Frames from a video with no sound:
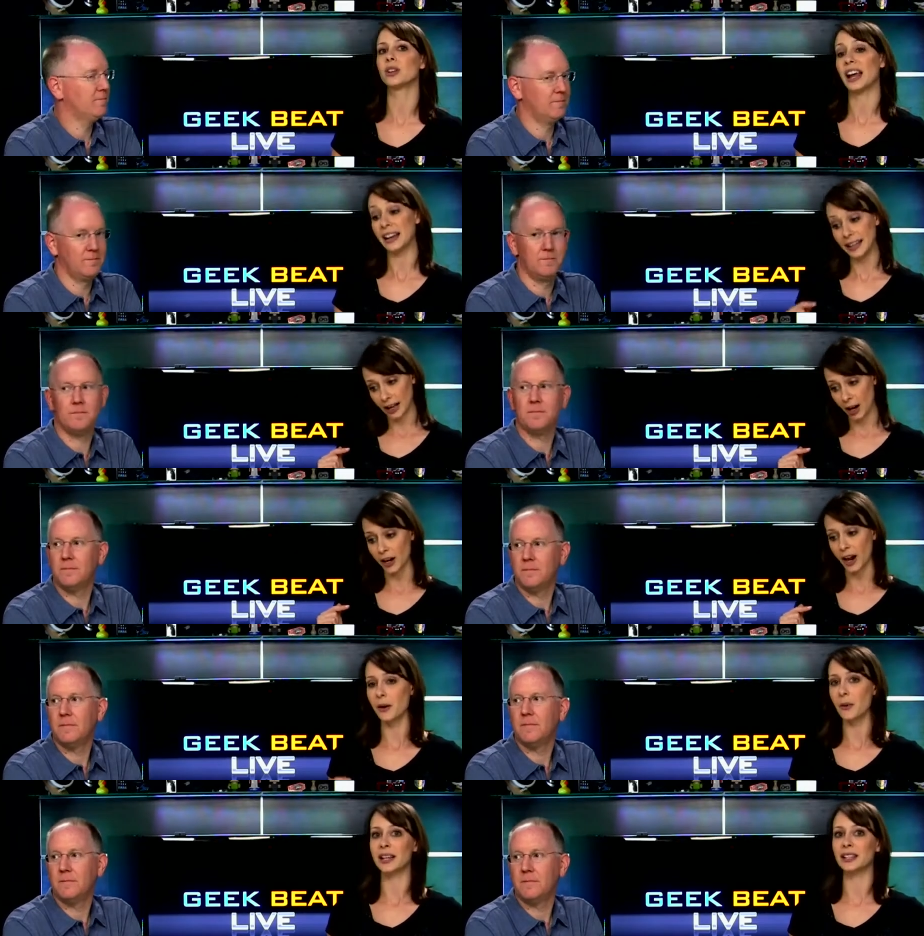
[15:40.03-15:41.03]
Speaker 1: -hmm. On
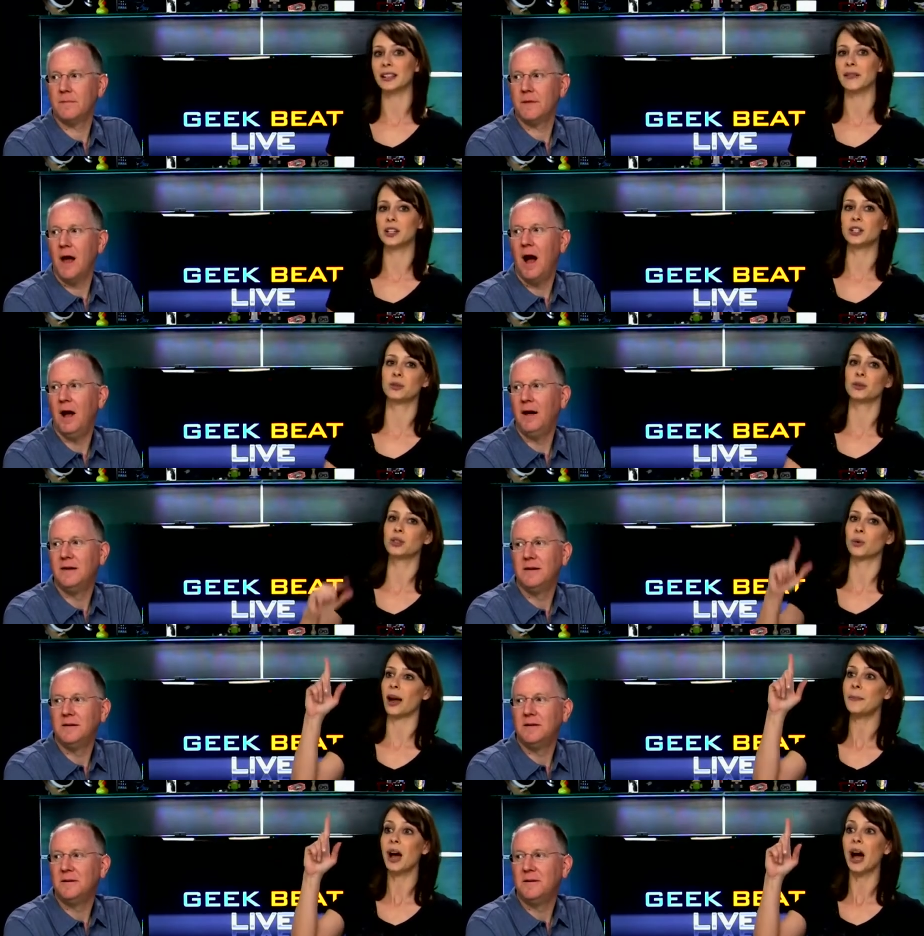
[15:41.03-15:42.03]
iOS 7, huh? you
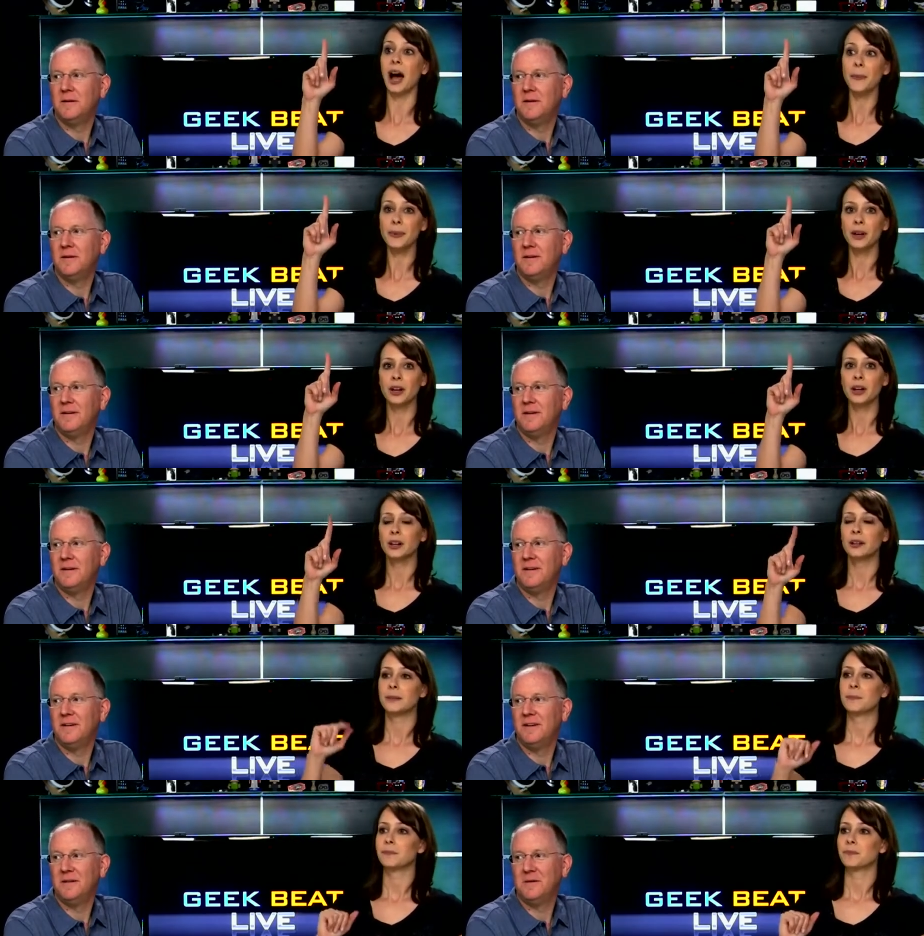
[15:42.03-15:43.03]
swipe up
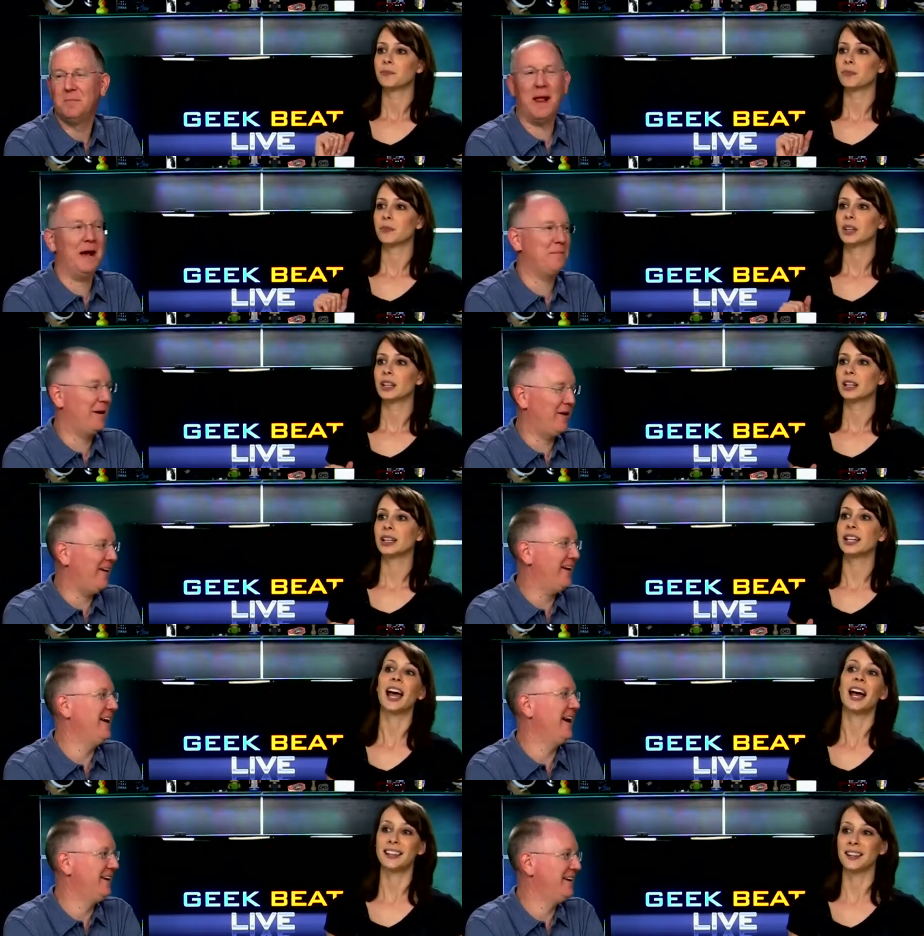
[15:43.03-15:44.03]
Speaker 2: BlackBerry.
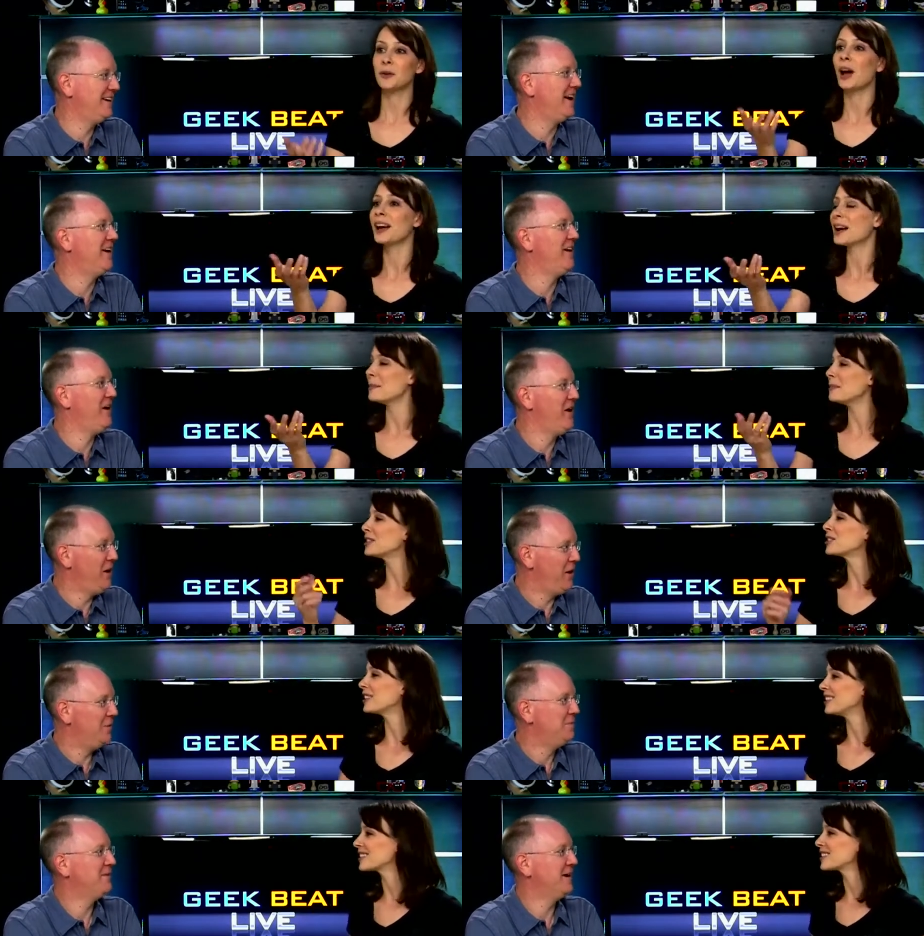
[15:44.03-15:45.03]
Yeah, yeah. I,
Speaker 1: I,
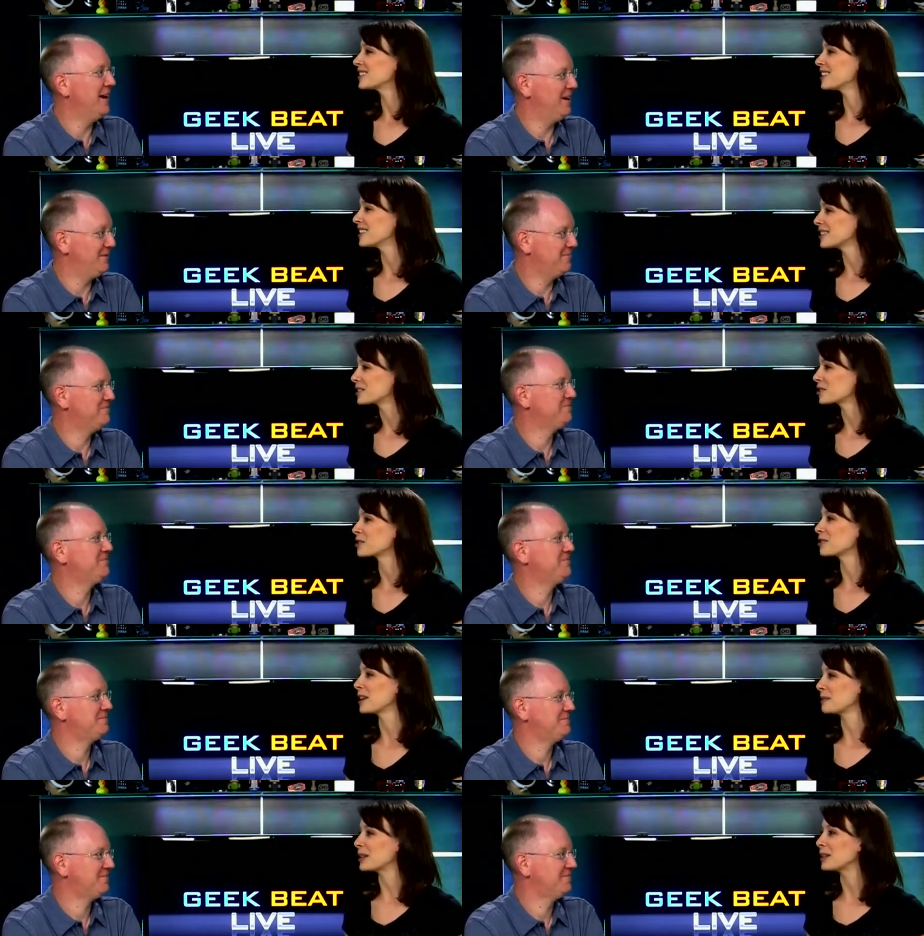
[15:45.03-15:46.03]
mentioned this during yeah. the
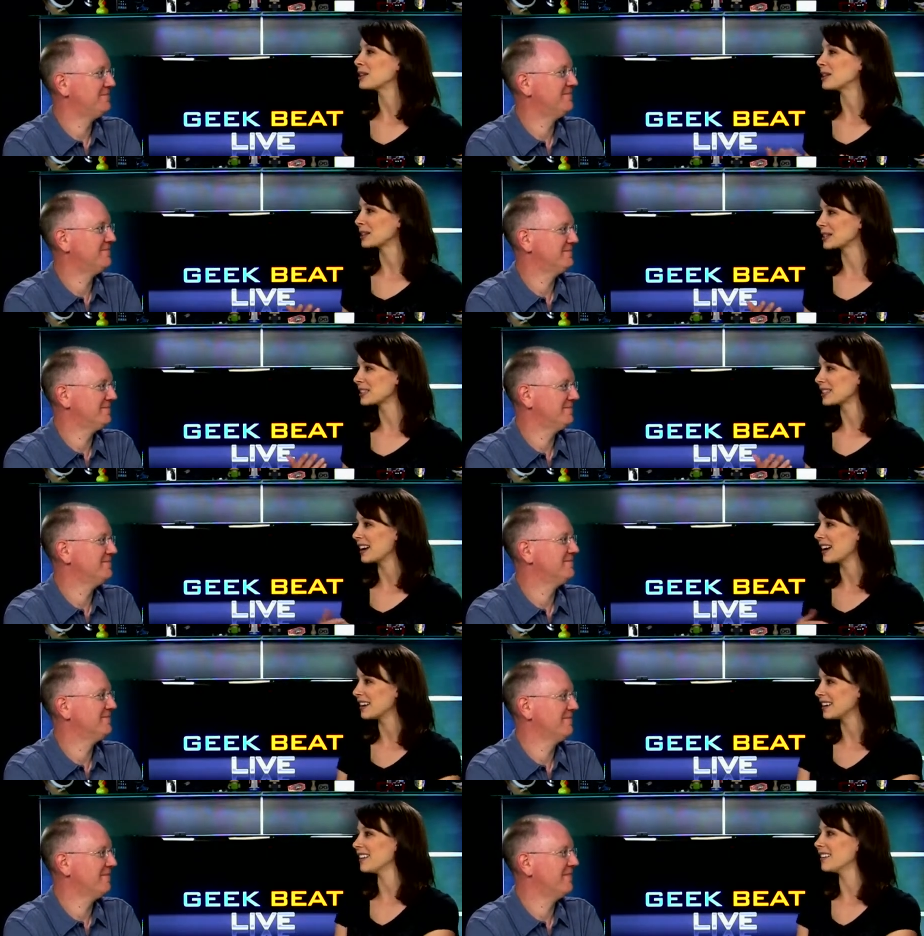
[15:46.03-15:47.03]
stream. It looks
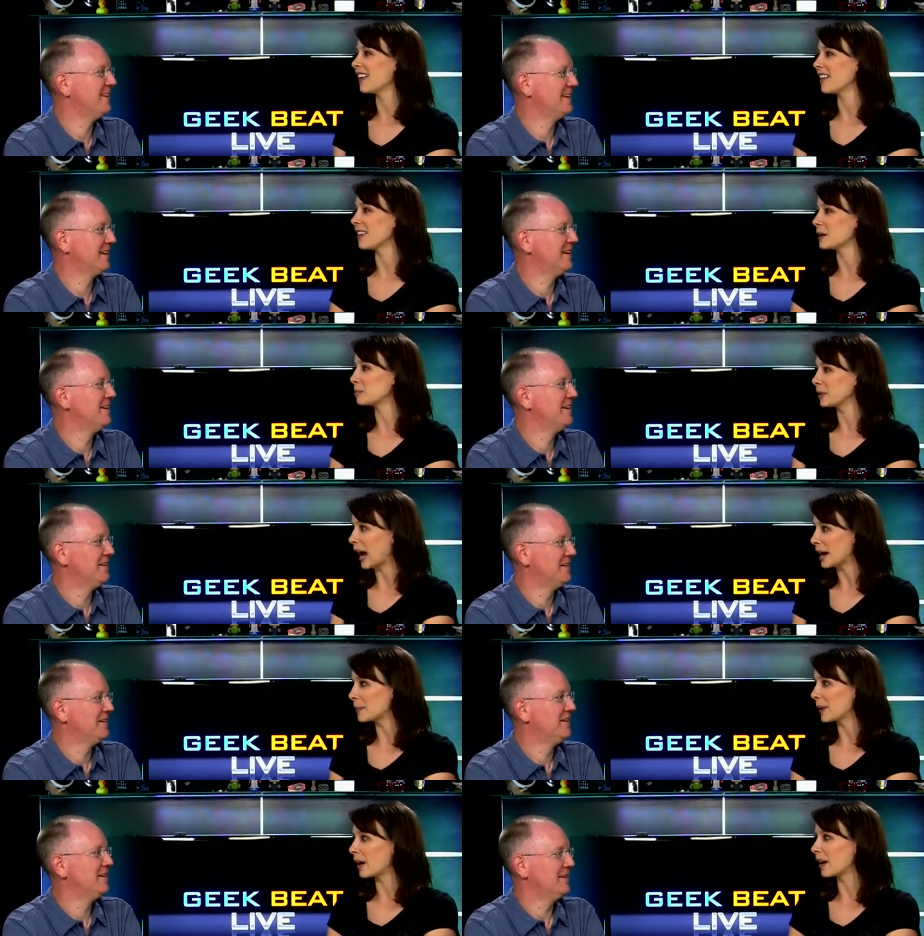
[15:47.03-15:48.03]
uh, a lot like
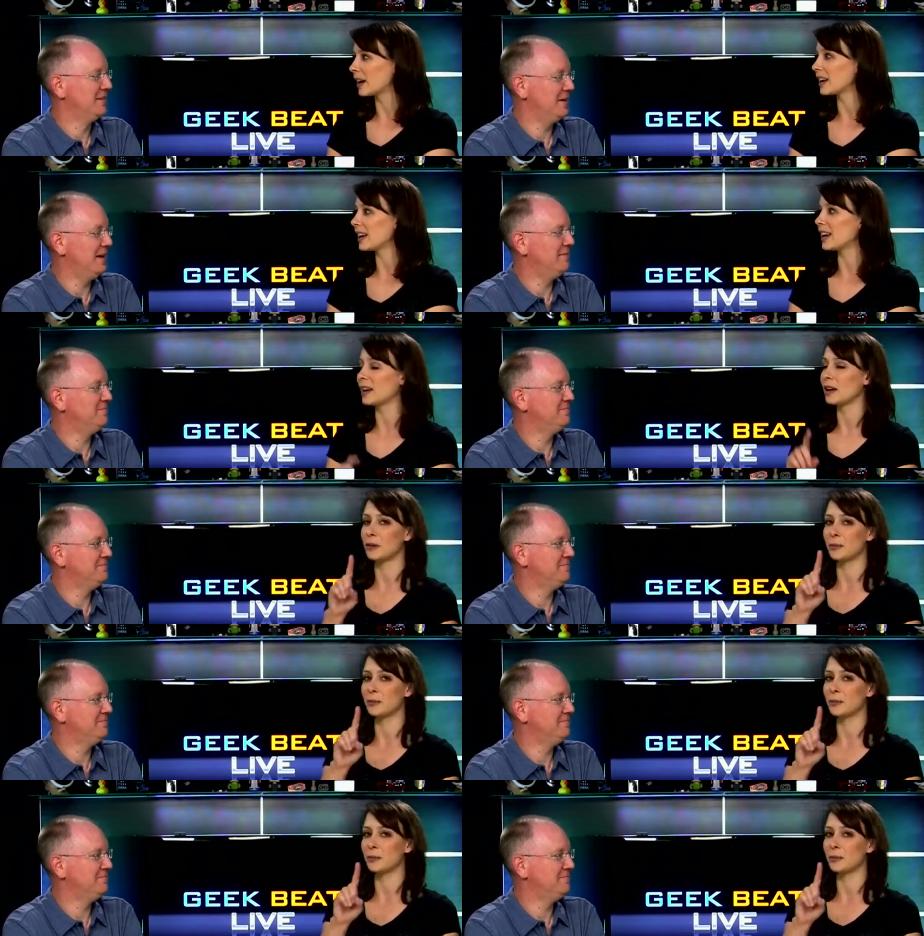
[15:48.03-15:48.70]
BlackBerry. Yep. Um,